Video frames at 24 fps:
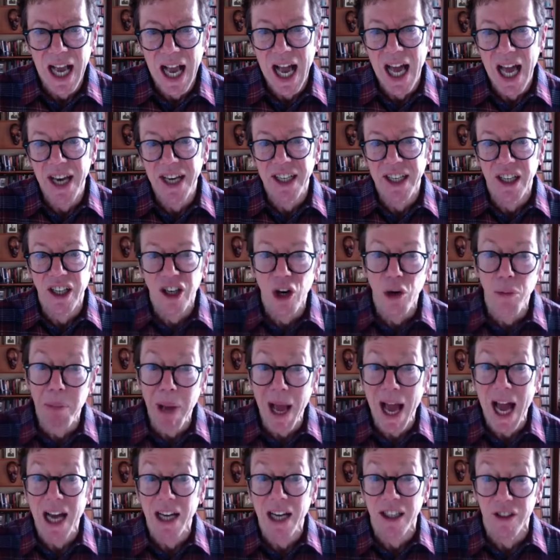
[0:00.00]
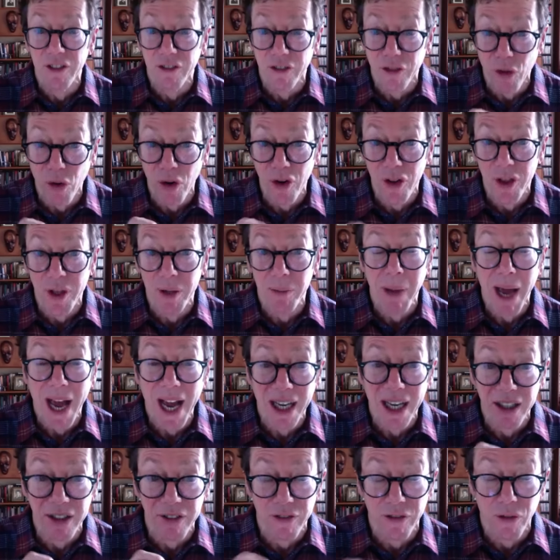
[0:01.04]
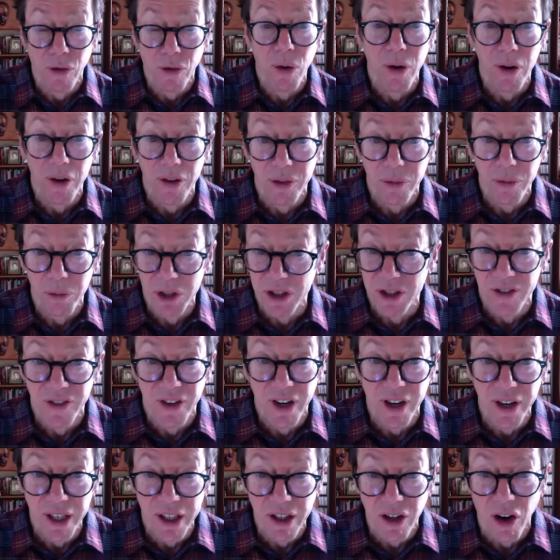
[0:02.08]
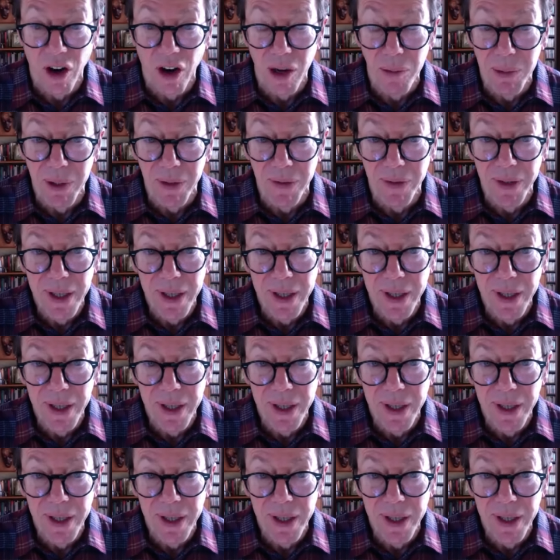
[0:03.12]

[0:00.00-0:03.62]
And it can go back and forth and back and forth, which is very common.